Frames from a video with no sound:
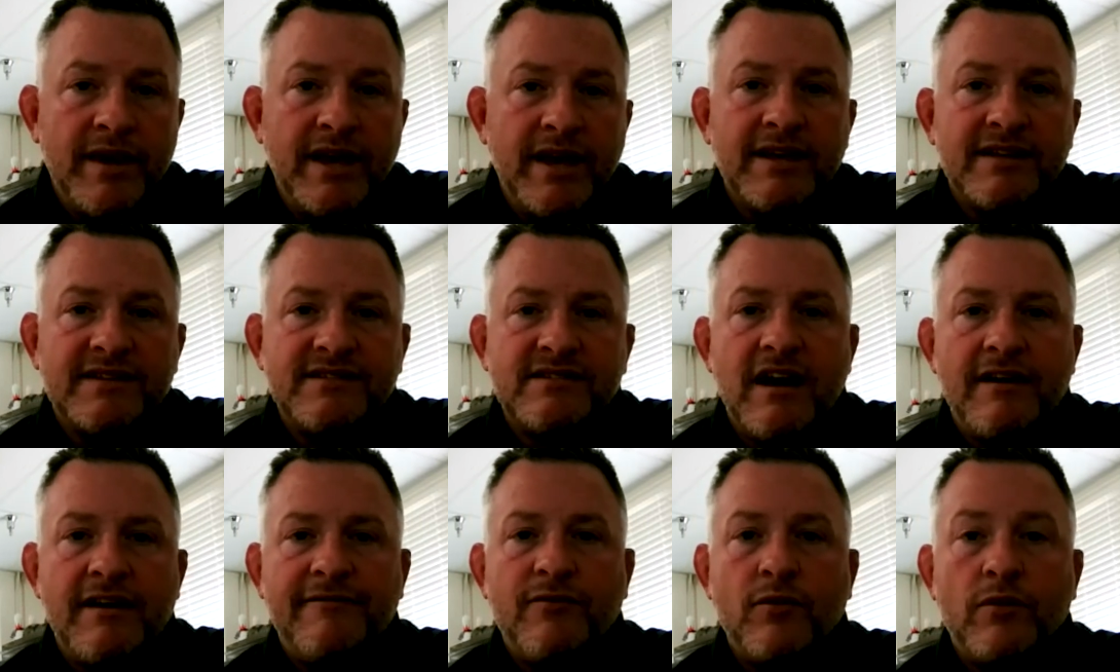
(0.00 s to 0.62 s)
It's
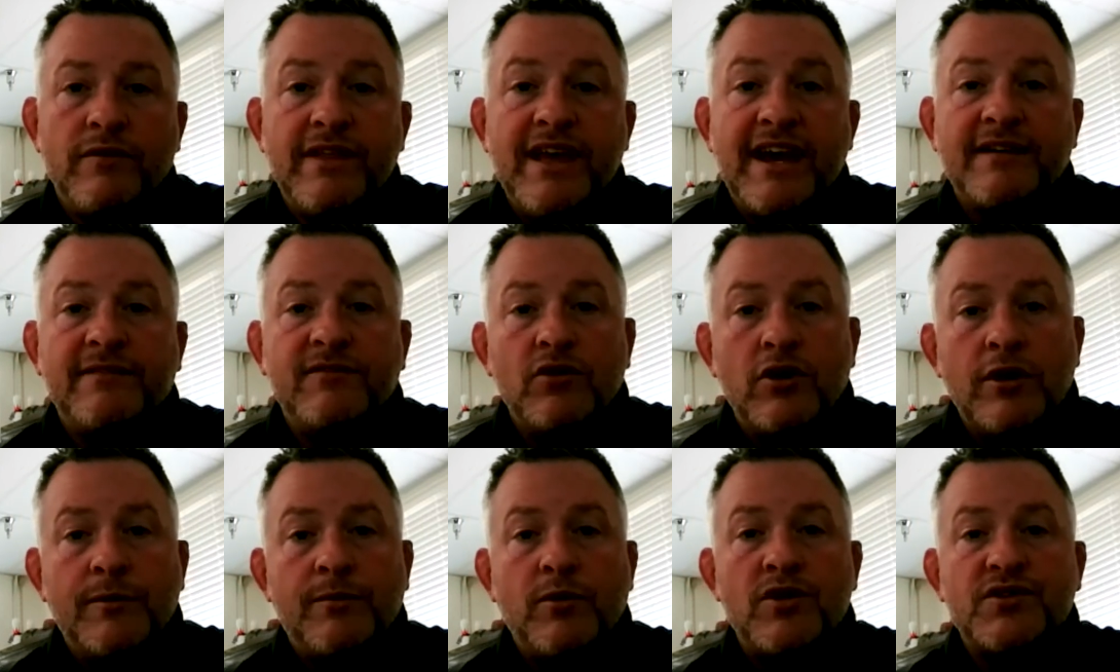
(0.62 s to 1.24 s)
not for the active
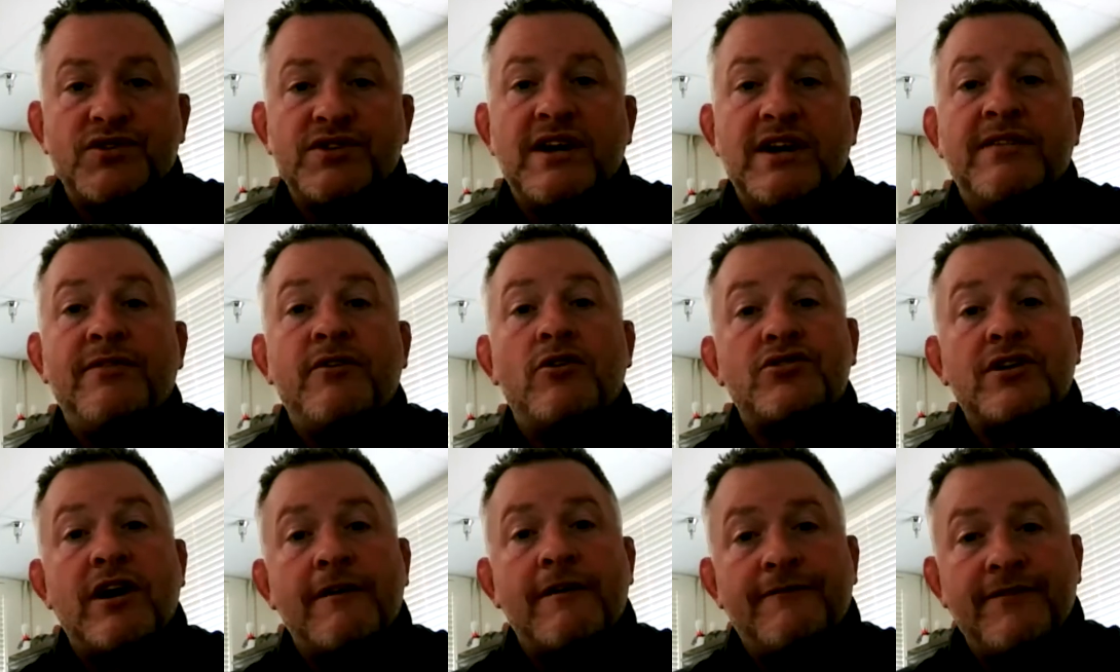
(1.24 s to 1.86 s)
duty person and their
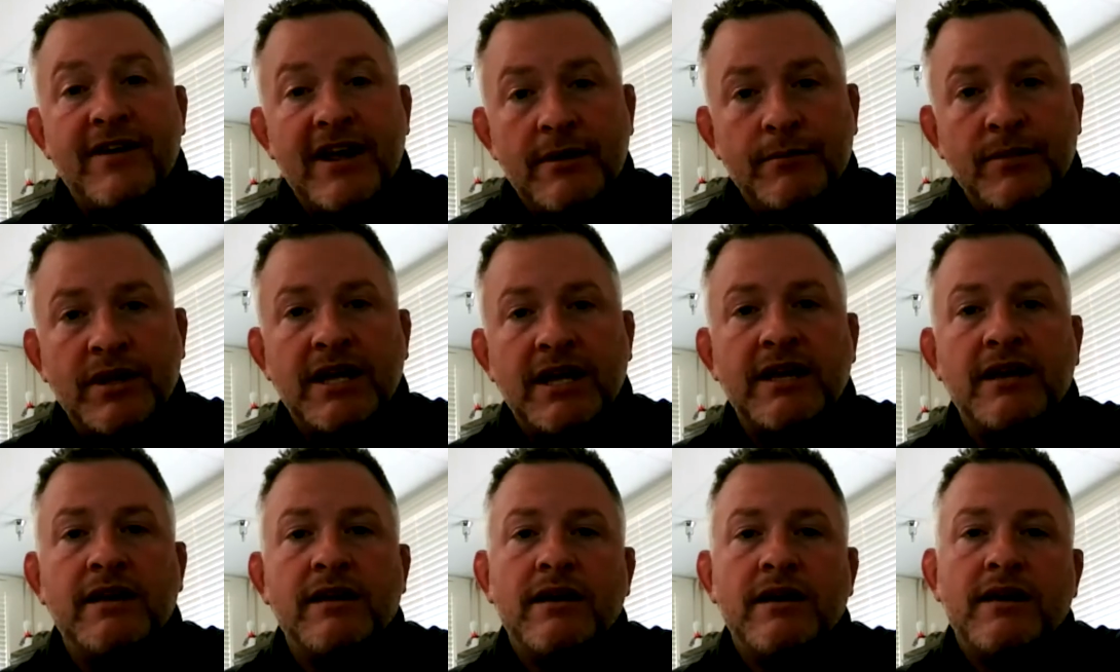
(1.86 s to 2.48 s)
entire
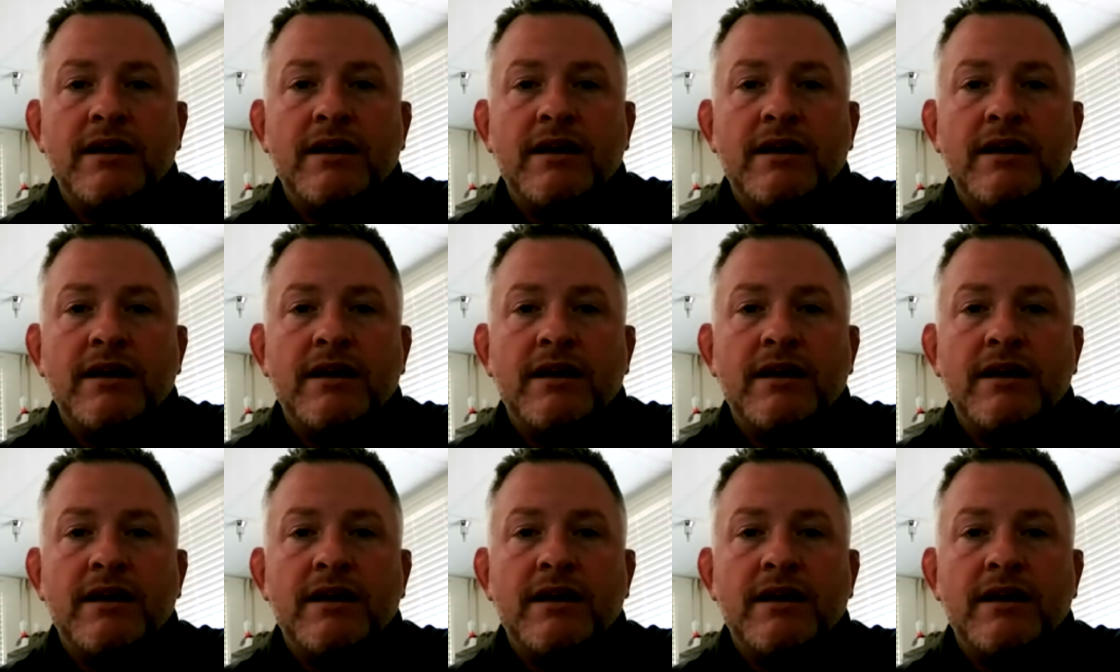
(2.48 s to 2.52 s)
family.